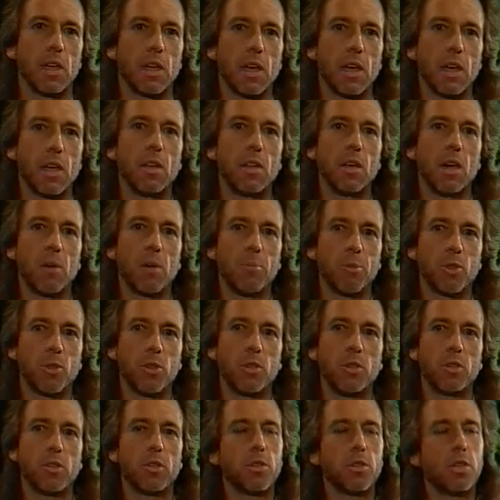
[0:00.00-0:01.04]
And I had the
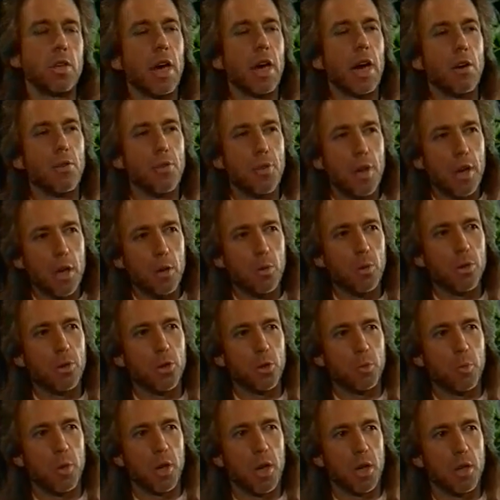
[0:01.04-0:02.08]
opportunity to see how they
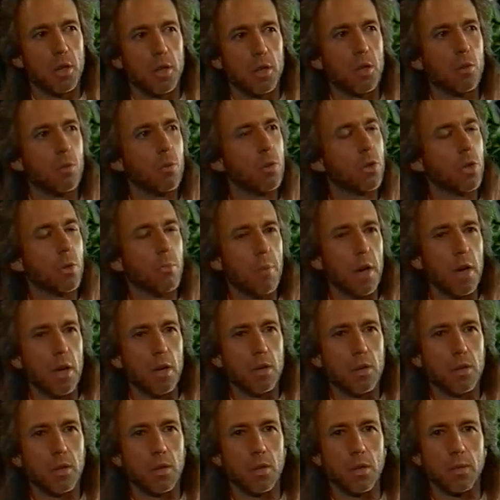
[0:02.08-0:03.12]
responded, and it was
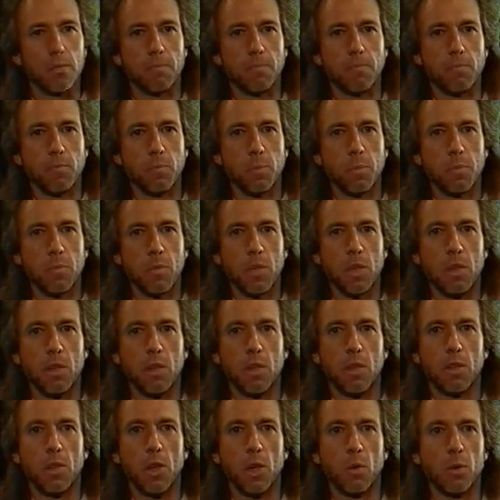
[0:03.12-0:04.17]
amazing.
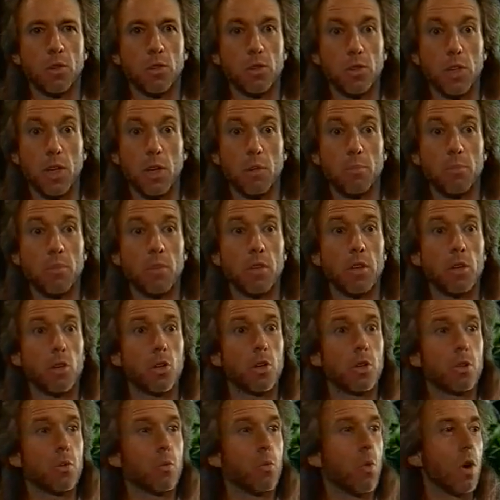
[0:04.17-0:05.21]
There were some that
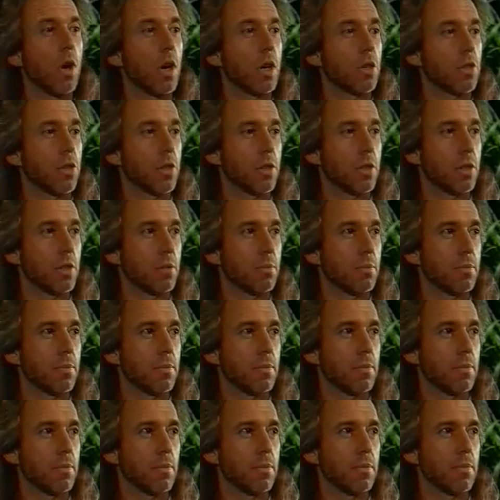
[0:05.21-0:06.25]
couldn't watch
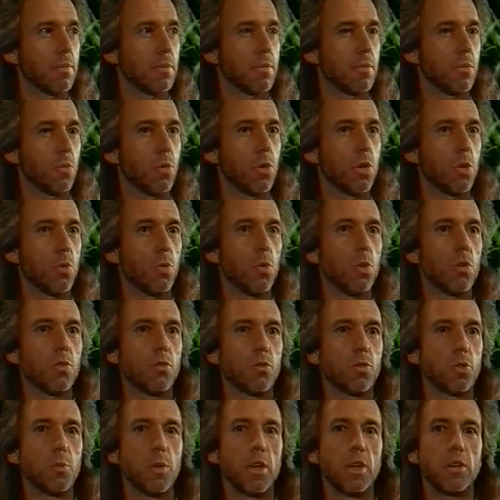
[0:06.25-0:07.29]
when the
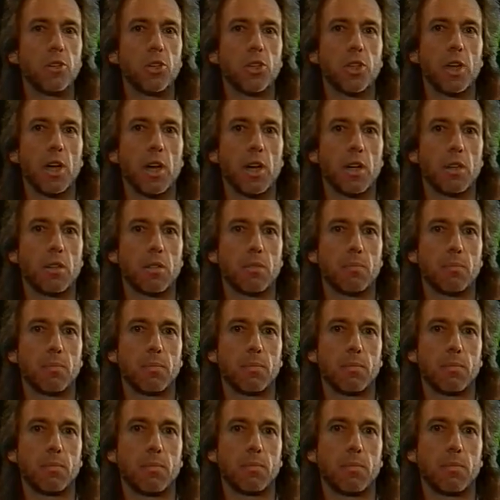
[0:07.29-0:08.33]
wolf was being shot.
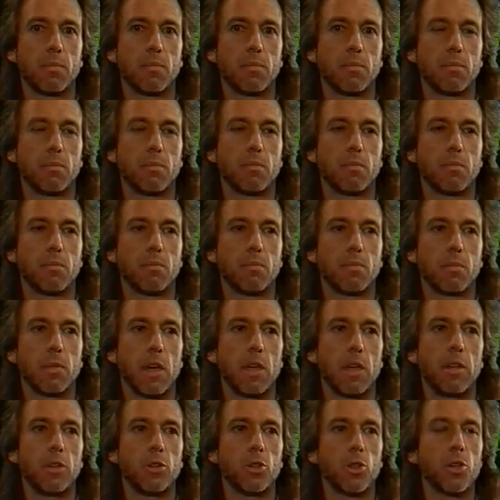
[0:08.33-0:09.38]

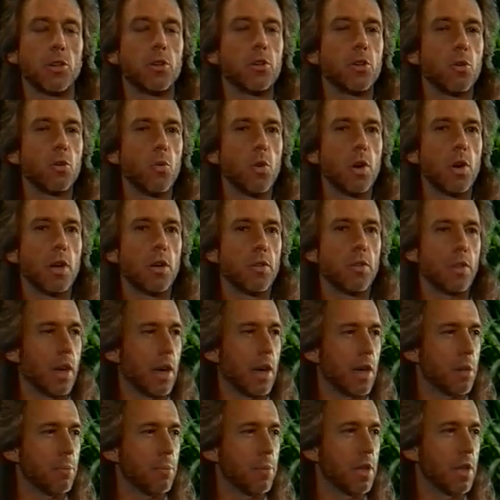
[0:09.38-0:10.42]
And they turned away or they
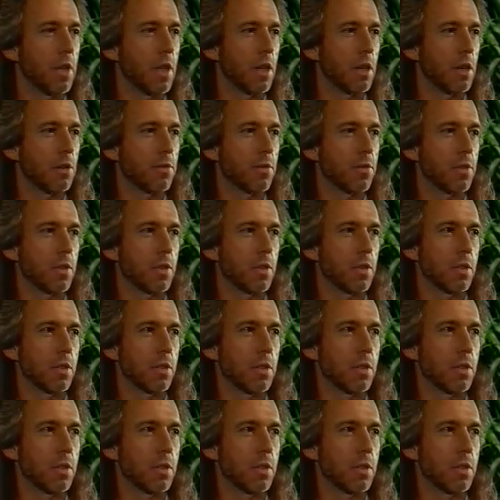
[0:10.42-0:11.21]
got up and left